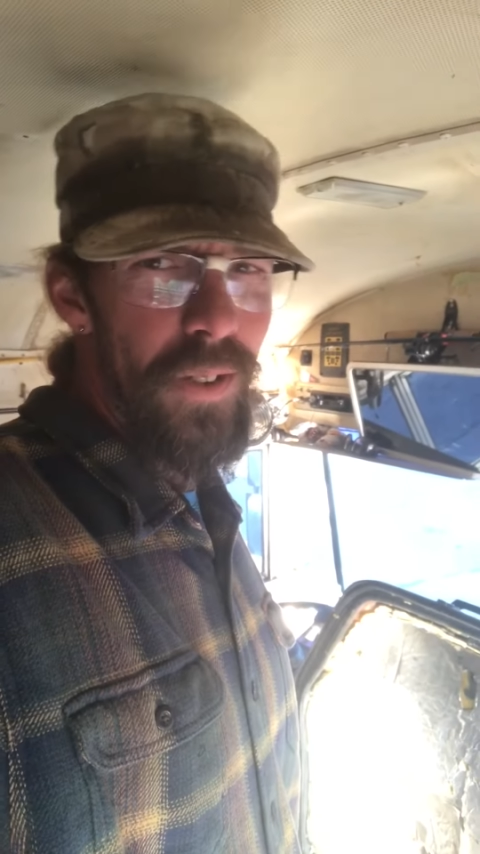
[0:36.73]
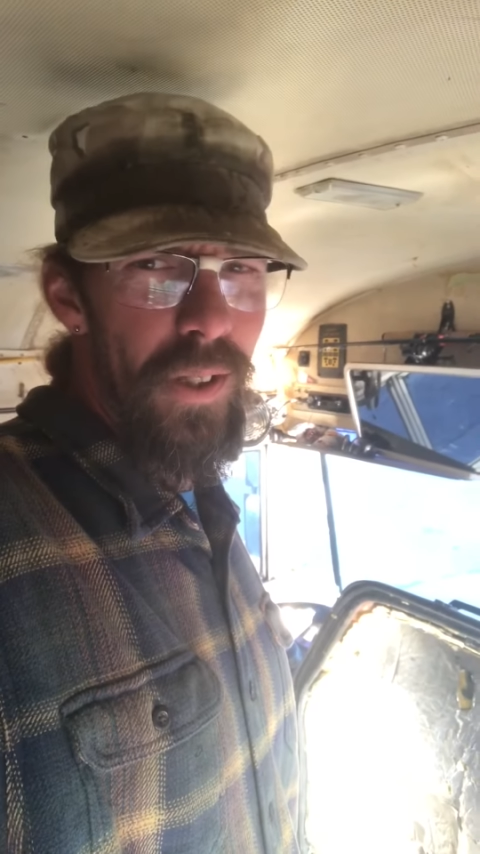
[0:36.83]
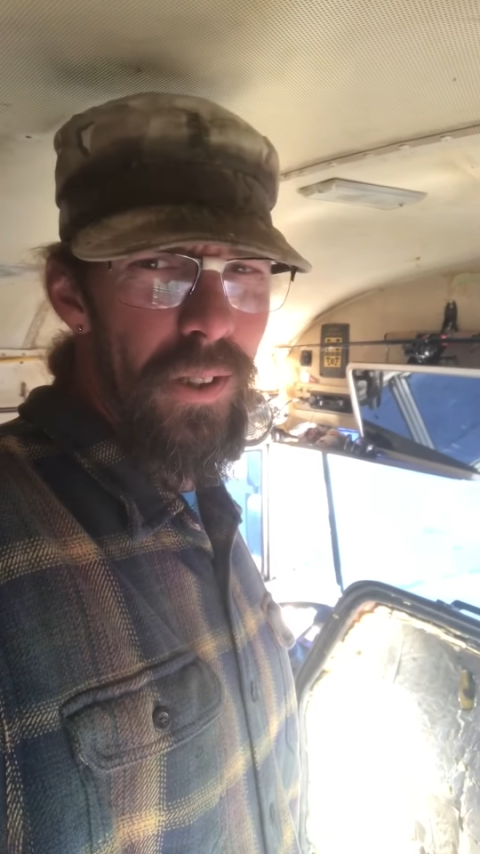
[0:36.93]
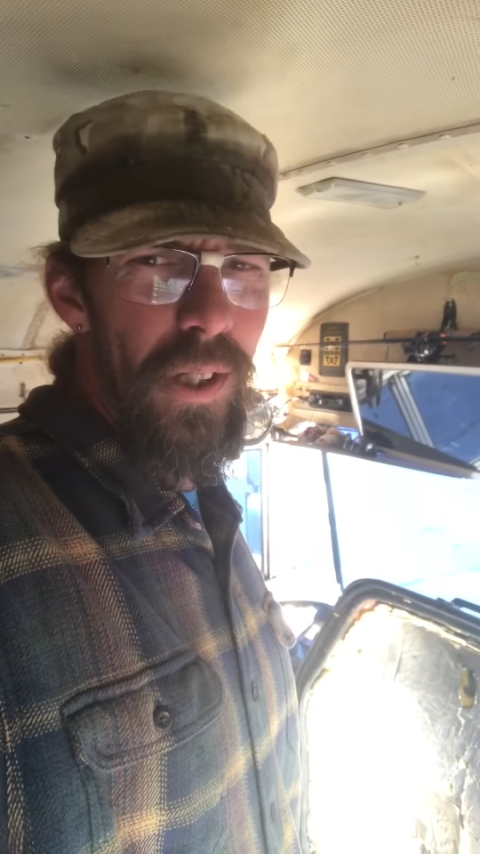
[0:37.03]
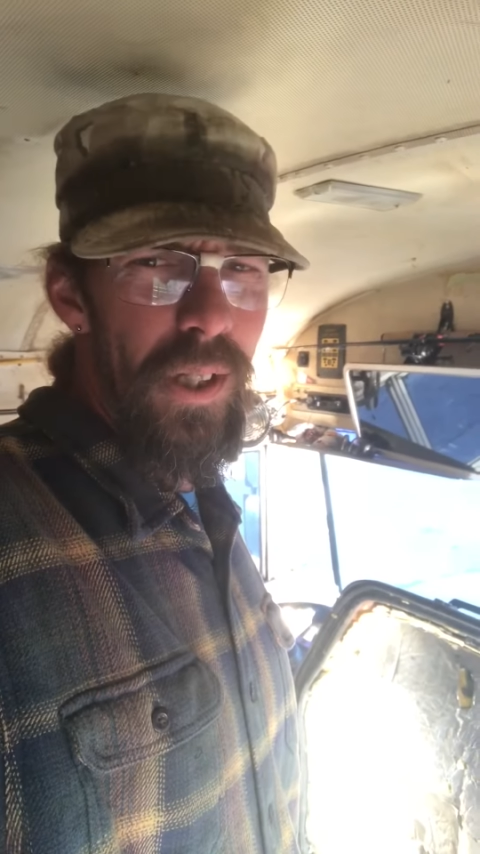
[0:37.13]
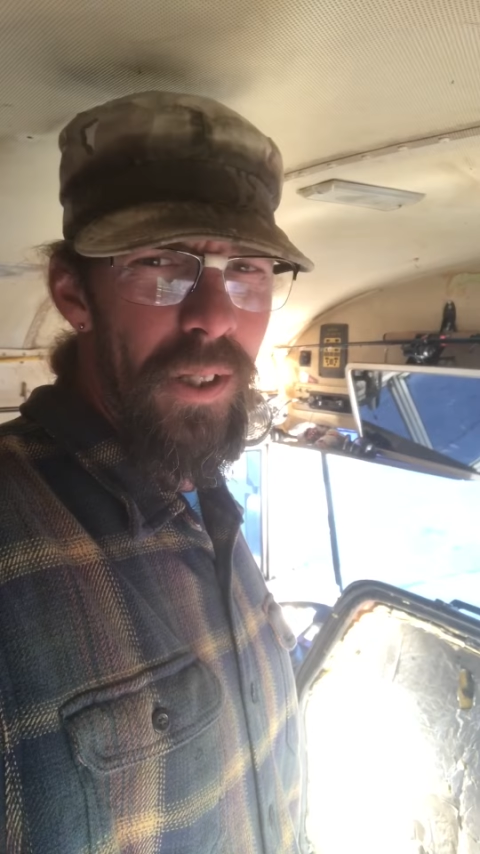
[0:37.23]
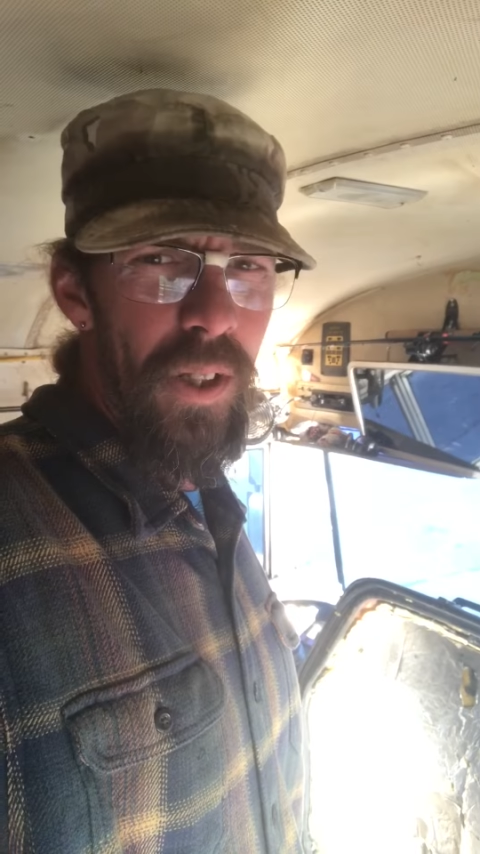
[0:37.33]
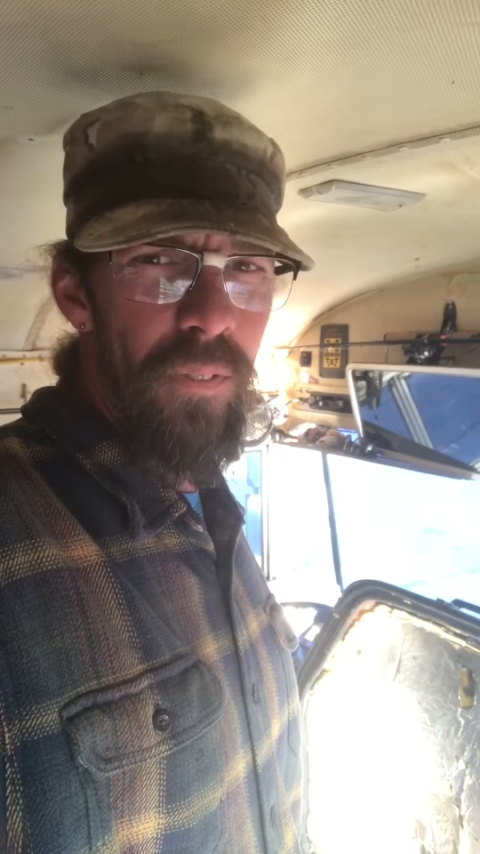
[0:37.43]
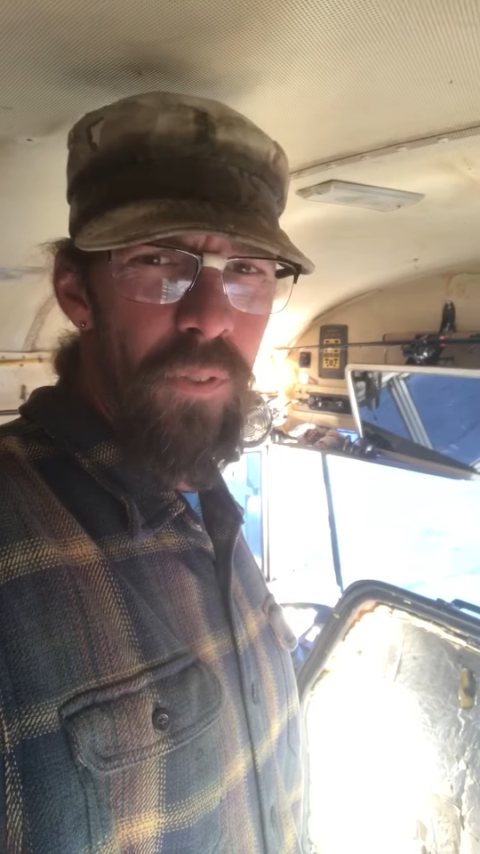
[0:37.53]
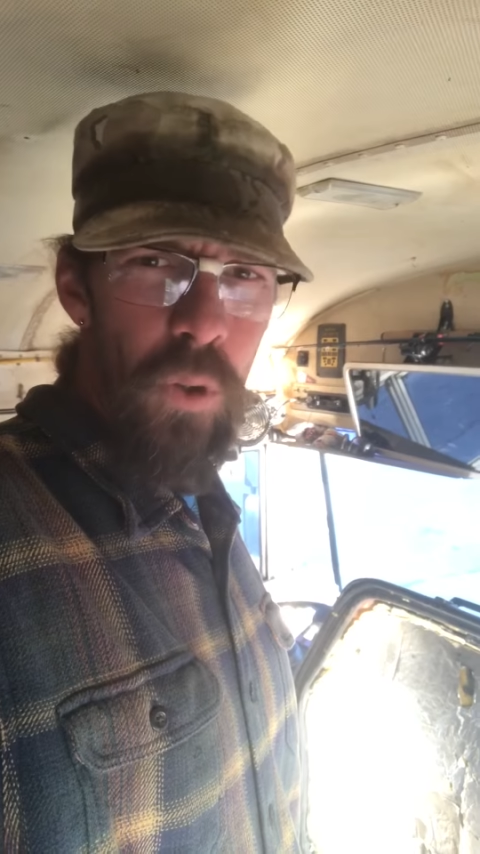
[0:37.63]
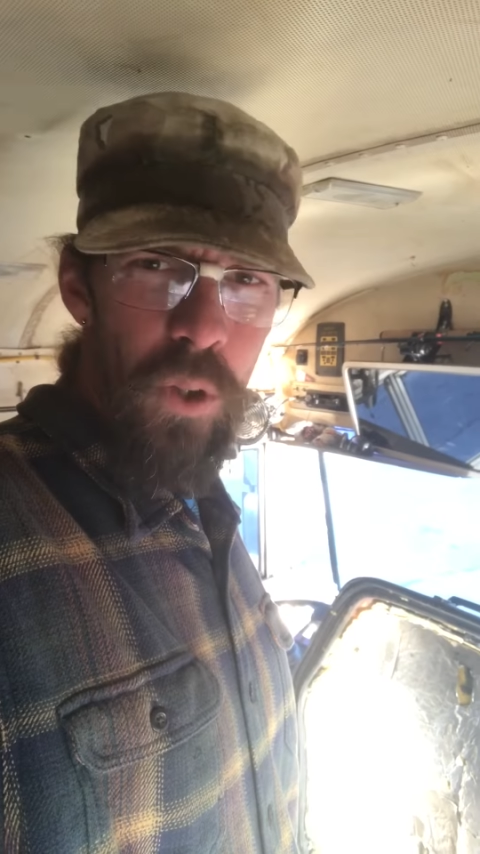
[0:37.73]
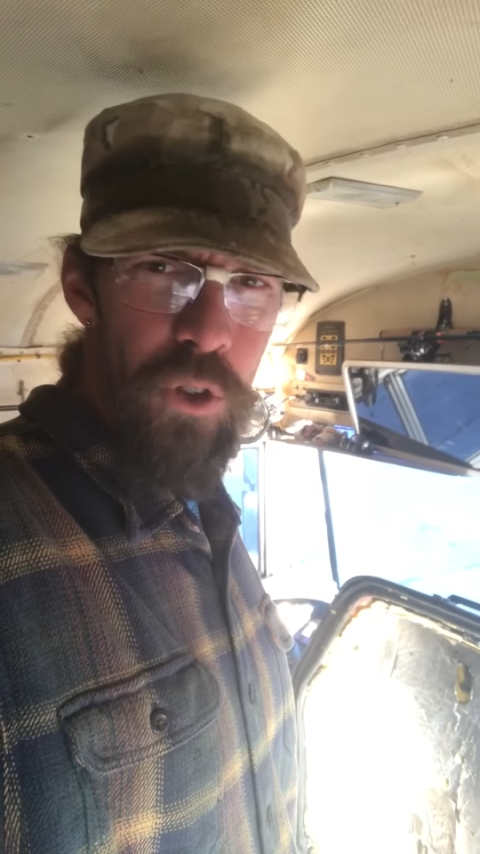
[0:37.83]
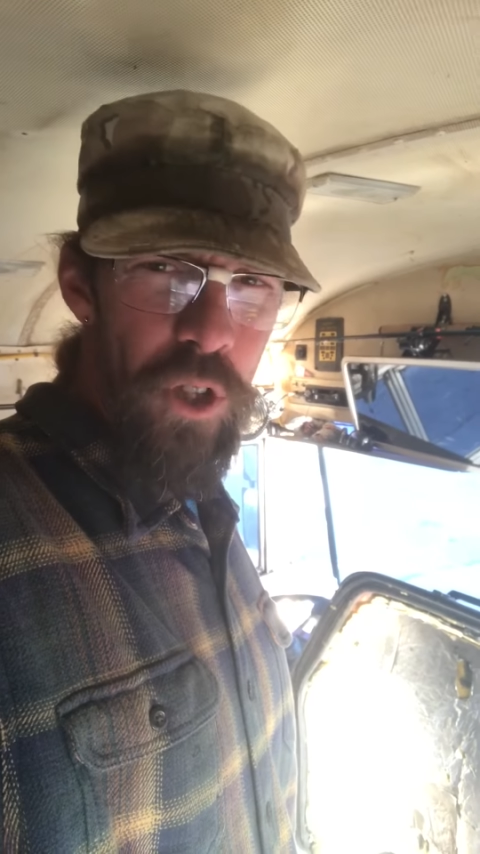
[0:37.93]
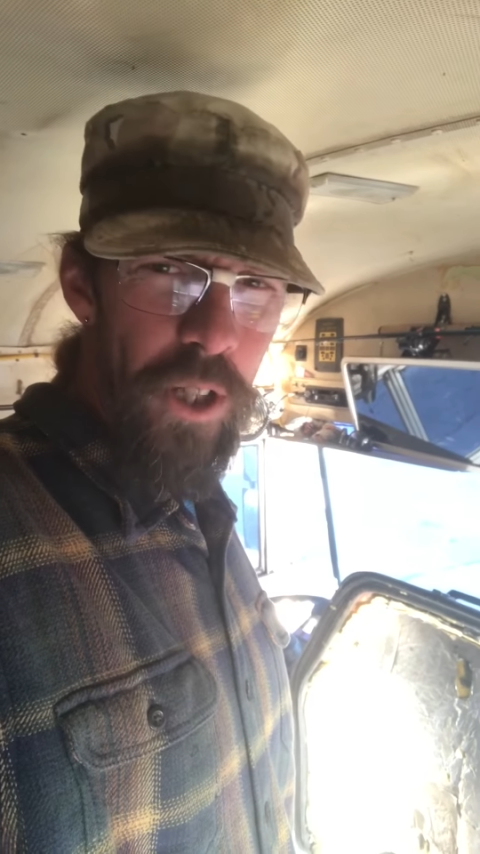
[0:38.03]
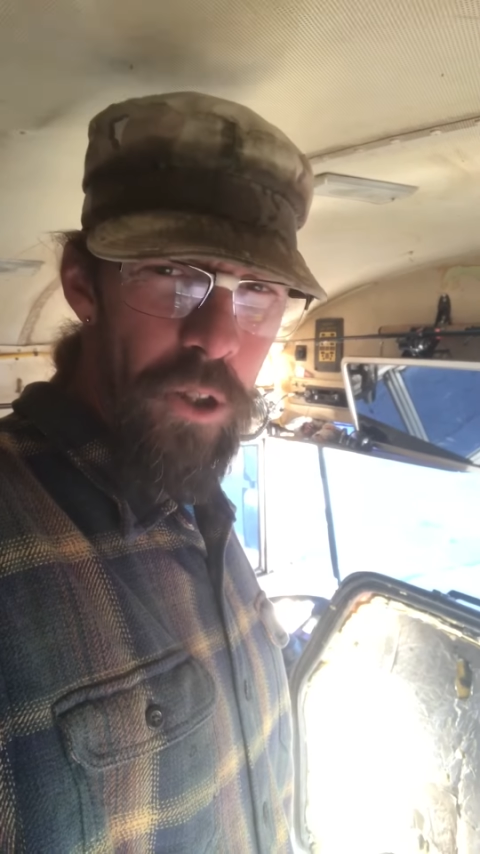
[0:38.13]
took a look at the fuel
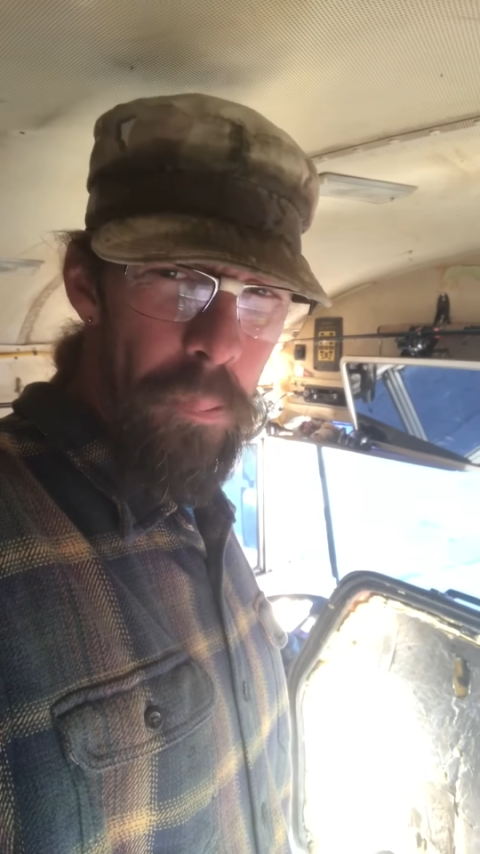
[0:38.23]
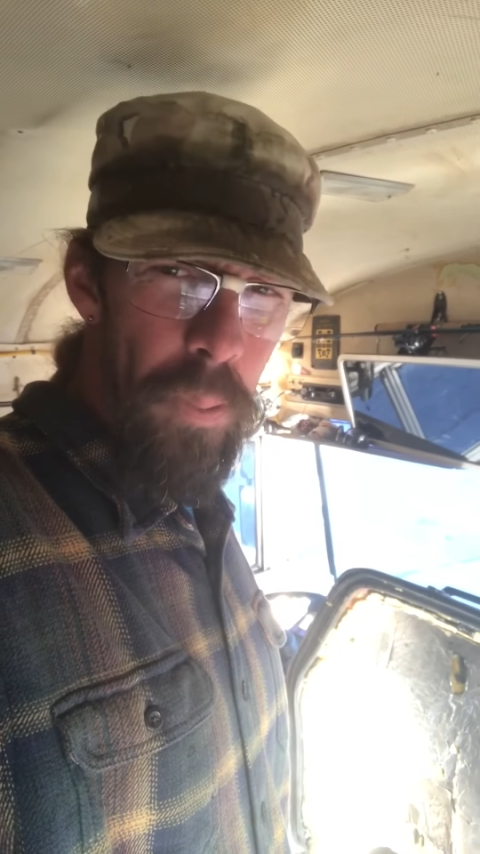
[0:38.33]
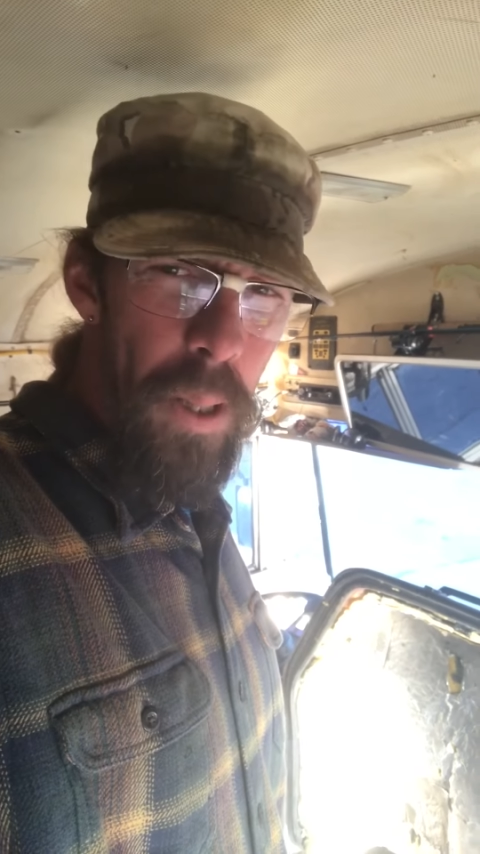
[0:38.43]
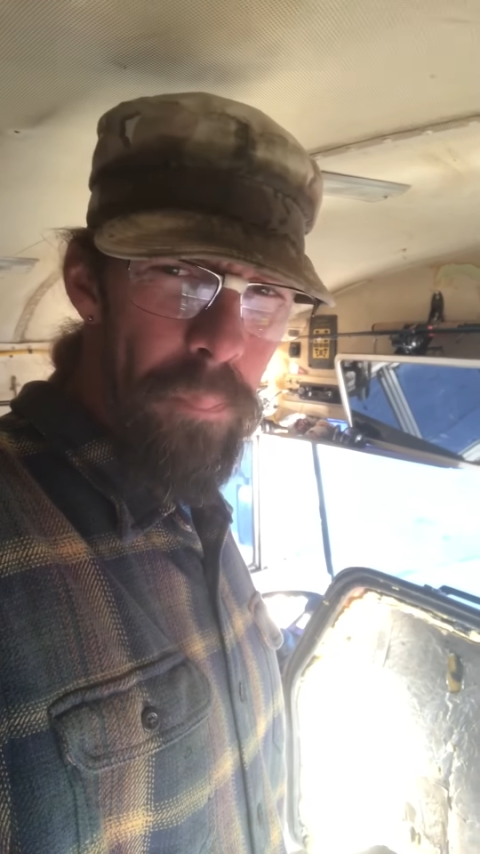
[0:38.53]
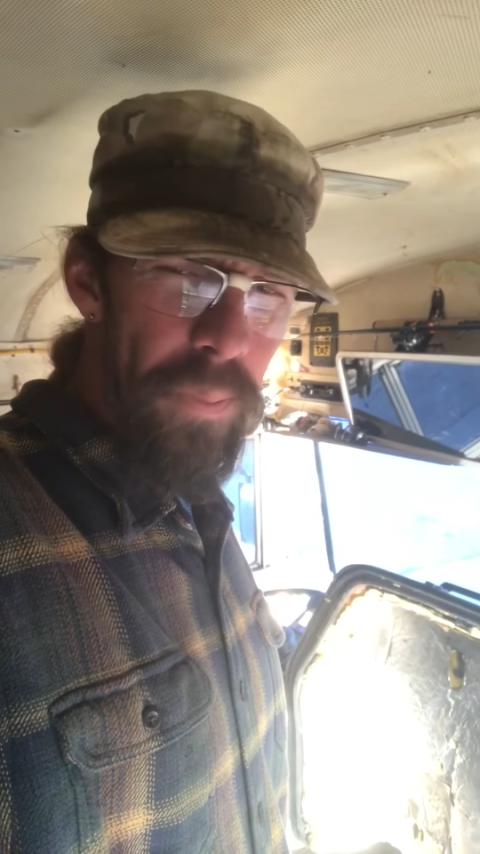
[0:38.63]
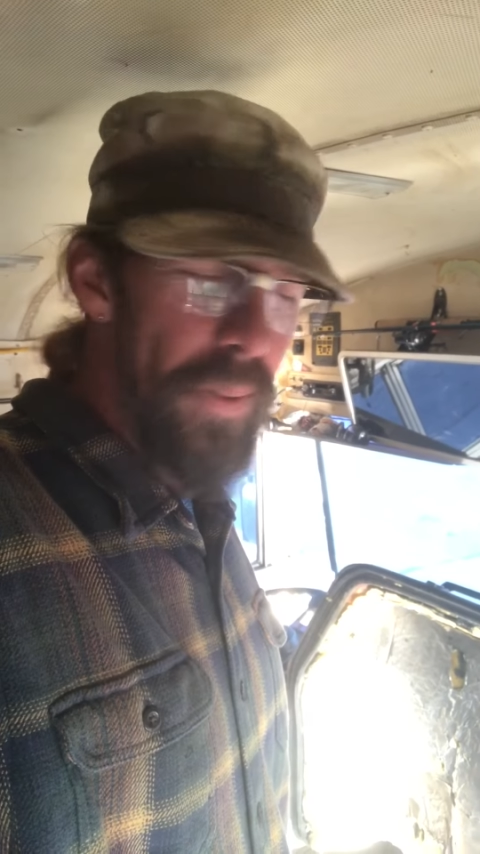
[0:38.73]
injector pump,